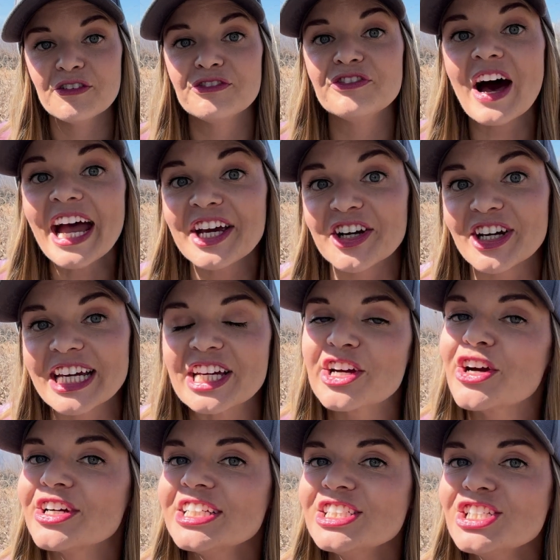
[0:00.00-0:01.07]
Fire
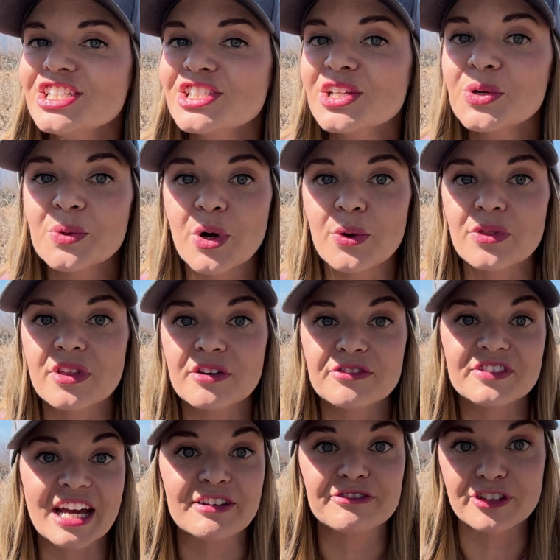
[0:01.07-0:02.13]
encourages the growth of
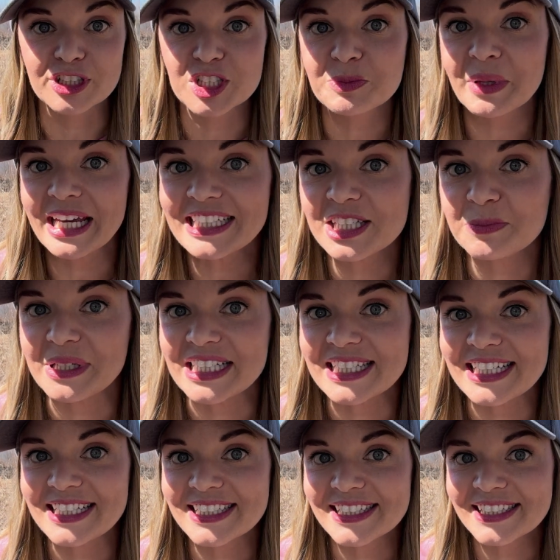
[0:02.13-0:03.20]
diverse plant
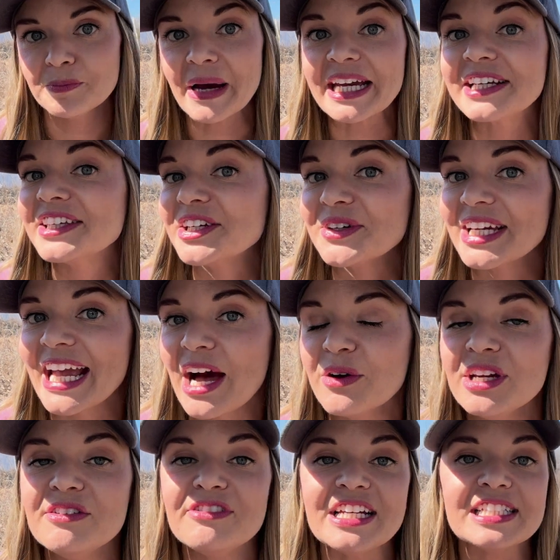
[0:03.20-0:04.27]
species by clearing out
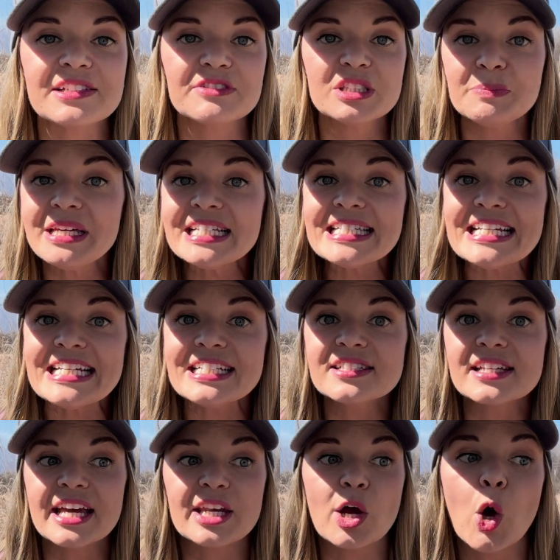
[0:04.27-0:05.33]
invasive species
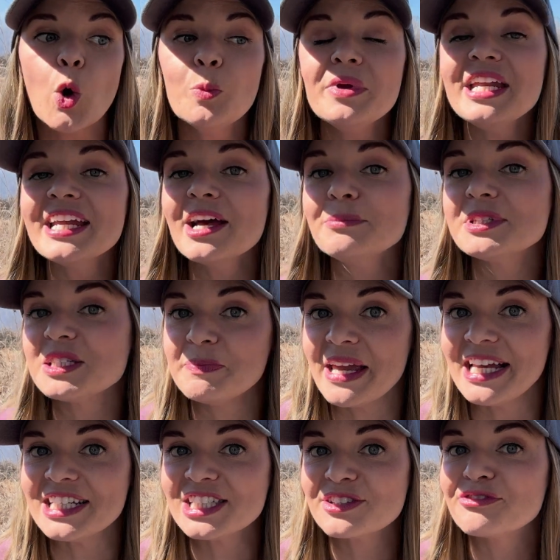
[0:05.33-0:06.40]
and opening up
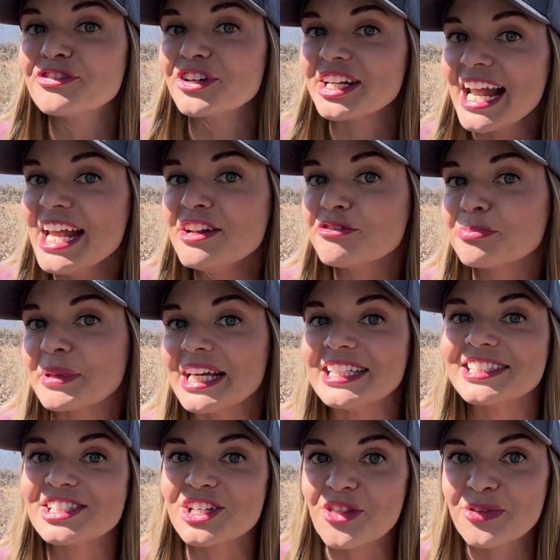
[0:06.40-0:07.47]
space for native plants to